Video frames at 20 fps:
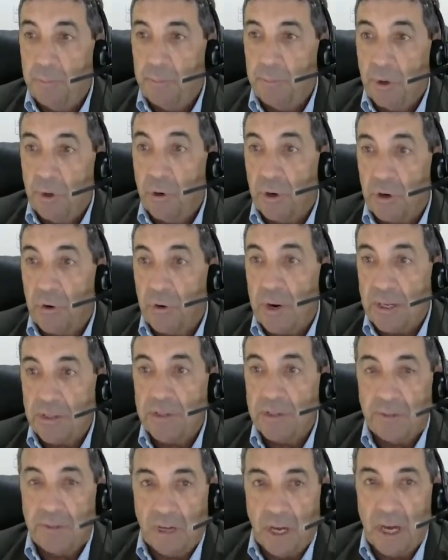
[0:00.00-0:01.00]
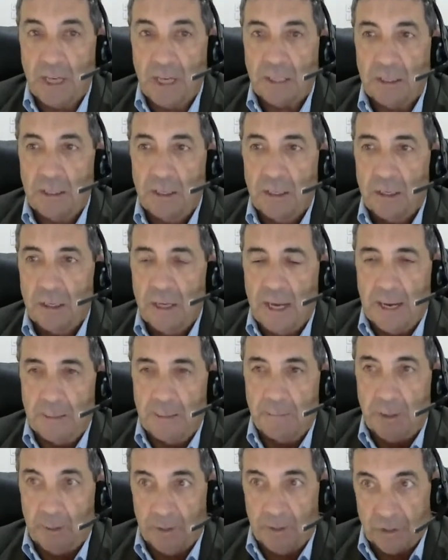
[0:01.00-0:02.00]
bureaucrats, if you like,
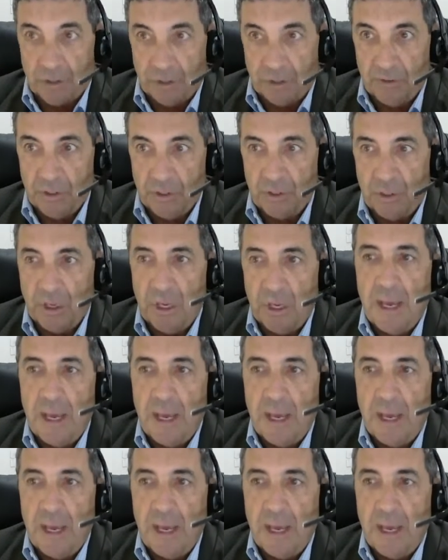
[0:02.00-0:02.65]
public servants,